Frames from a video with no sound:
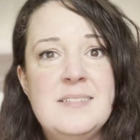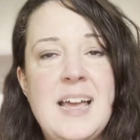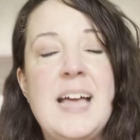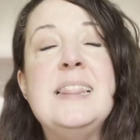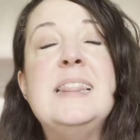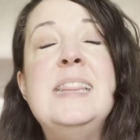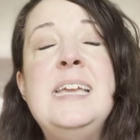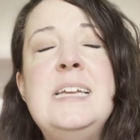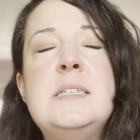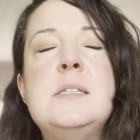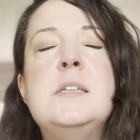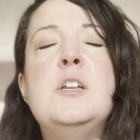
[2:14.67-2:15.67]
At
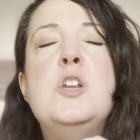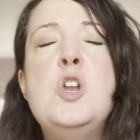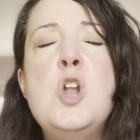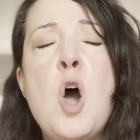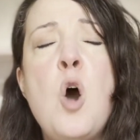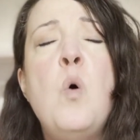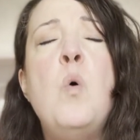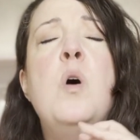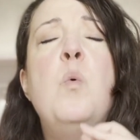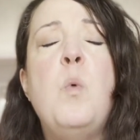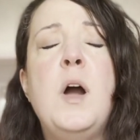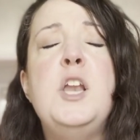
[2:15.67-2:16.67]
least know
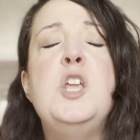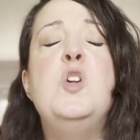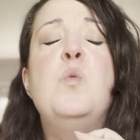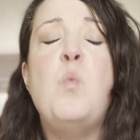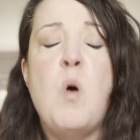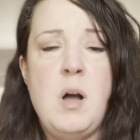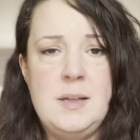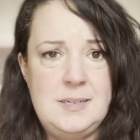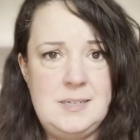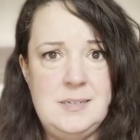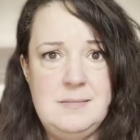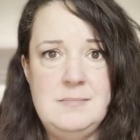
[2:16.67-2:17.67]
what you want.
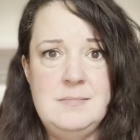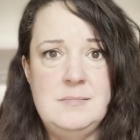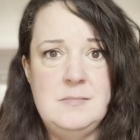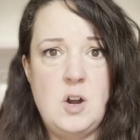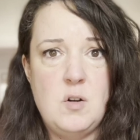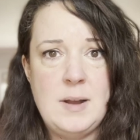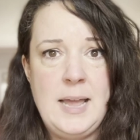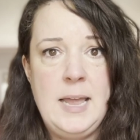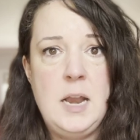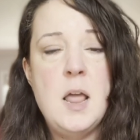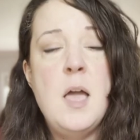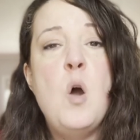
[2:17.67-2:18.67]
All
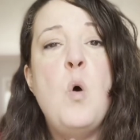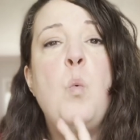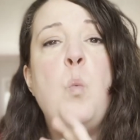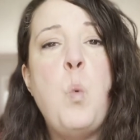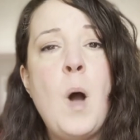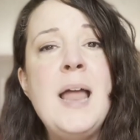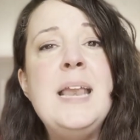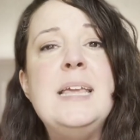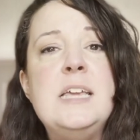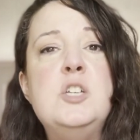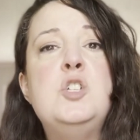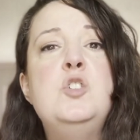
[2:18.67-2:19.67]
right. What
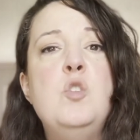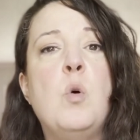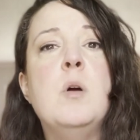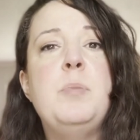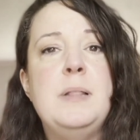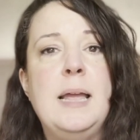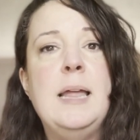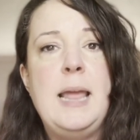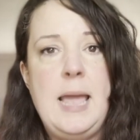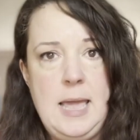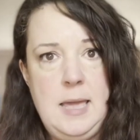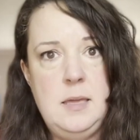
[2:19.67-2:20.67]
is your plan
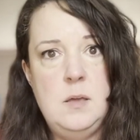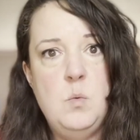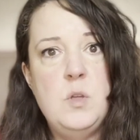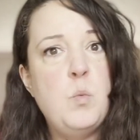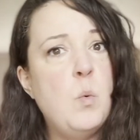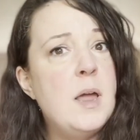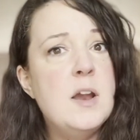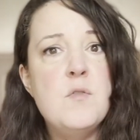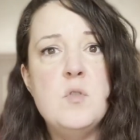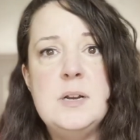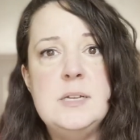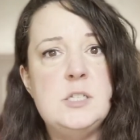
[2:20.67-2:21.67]
A with
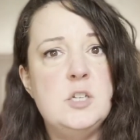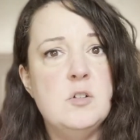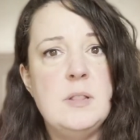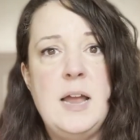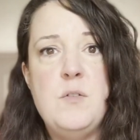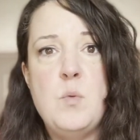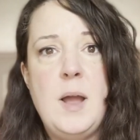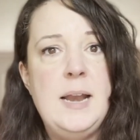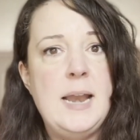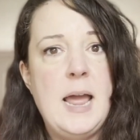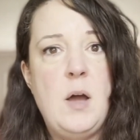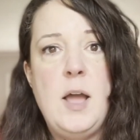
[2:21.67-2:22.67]
whatever it is in your life right
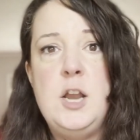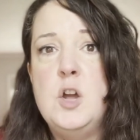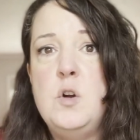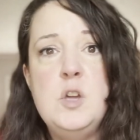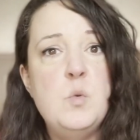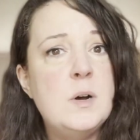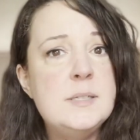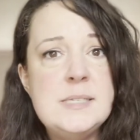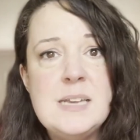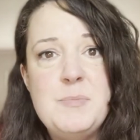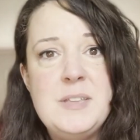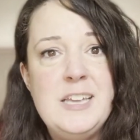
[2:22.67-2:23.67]
now? I know you want
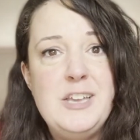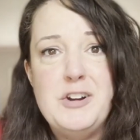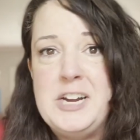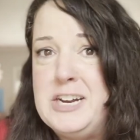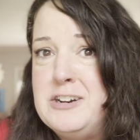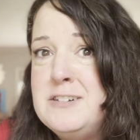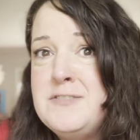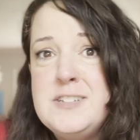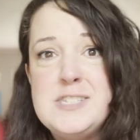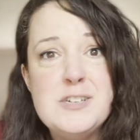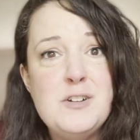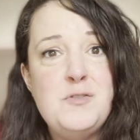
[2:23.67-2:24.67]
something. You're here in
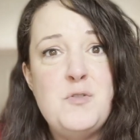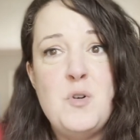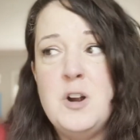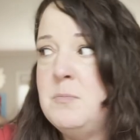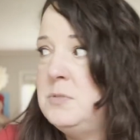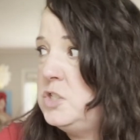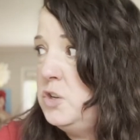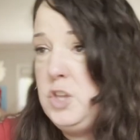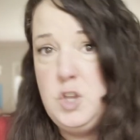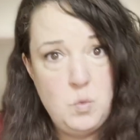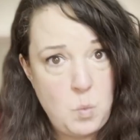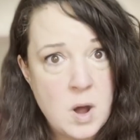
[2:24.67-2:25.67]
physical form, so
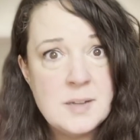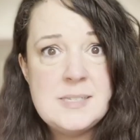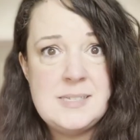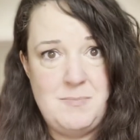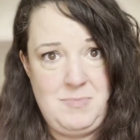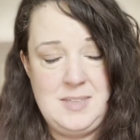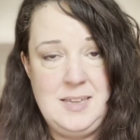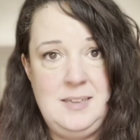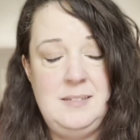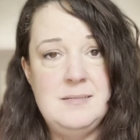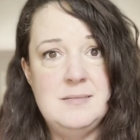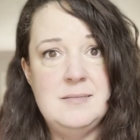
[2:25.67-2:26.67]
you want something.